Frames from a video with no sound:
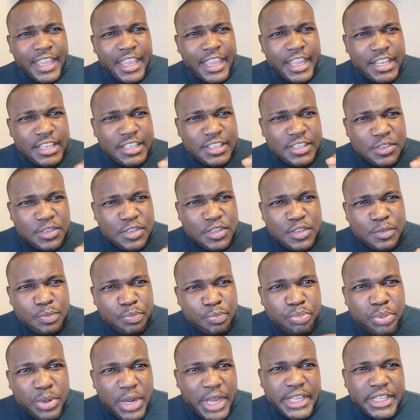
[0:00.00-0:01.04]
in
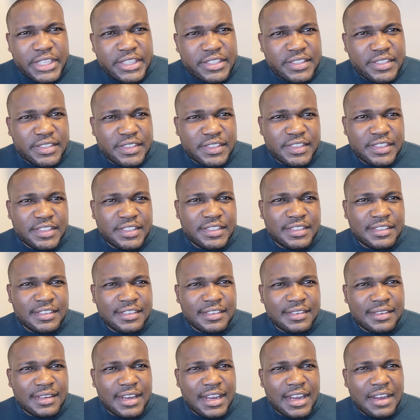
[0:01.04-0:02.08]
spite
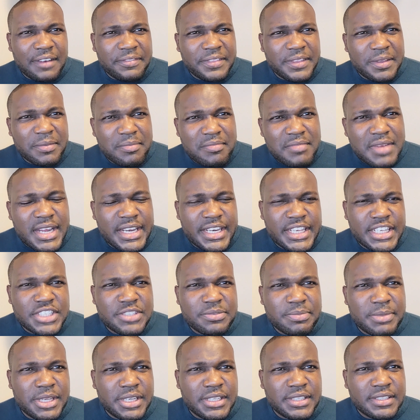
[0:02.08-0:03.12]
of the
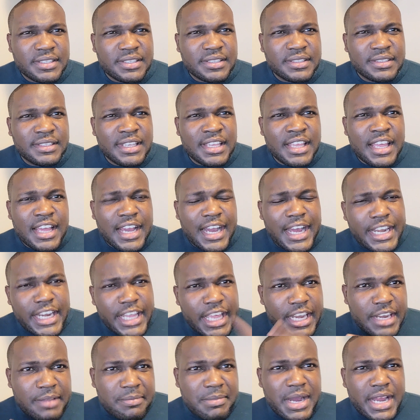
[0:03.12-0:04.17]
management. And
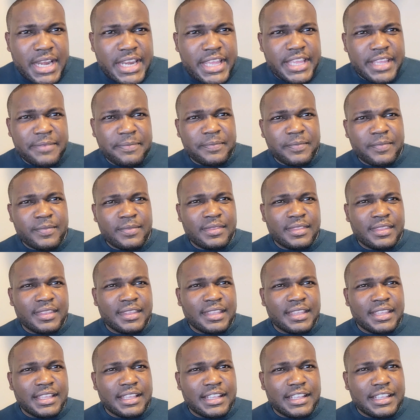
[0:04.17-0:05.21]
anybody
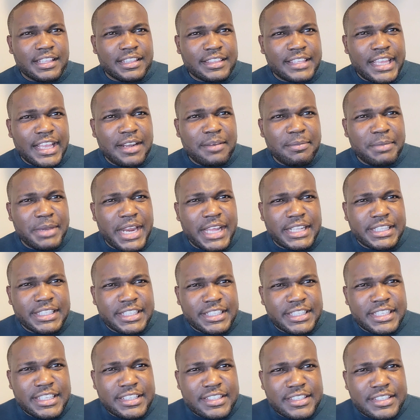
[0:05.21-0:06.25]
tell me that
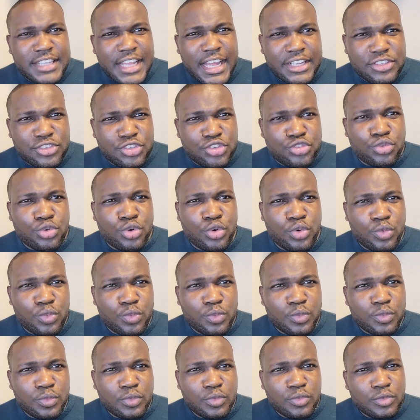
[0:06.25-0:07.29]
it is not true,
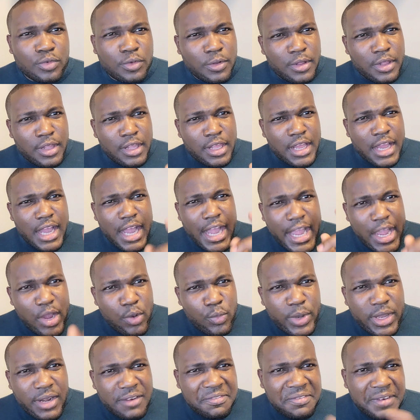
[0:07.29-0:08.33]
I
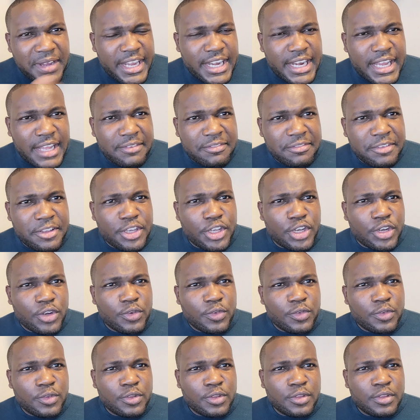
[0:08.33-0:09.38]
will find that
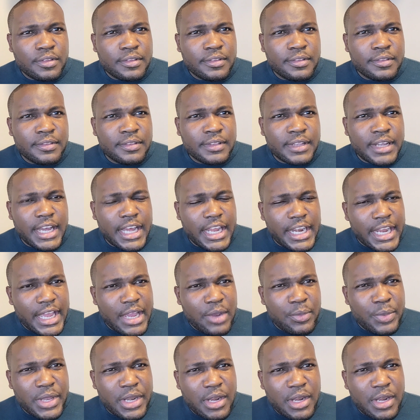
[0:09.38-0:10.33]
video. And I